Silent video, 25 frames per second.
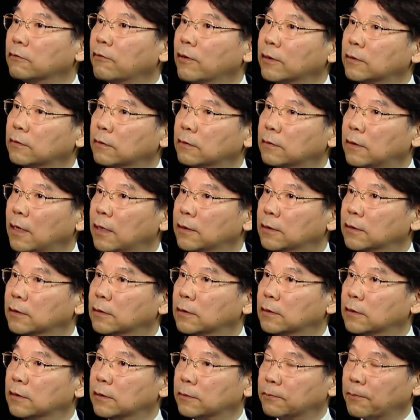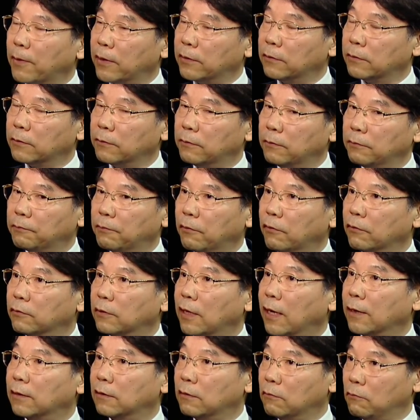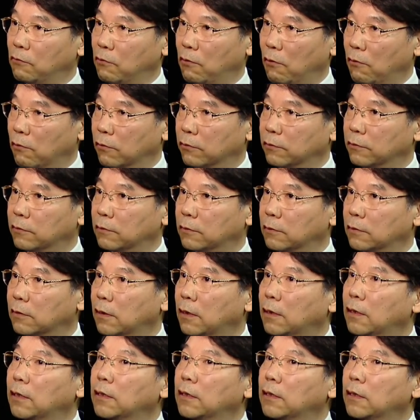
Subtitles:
question 10 is responsible for that roles.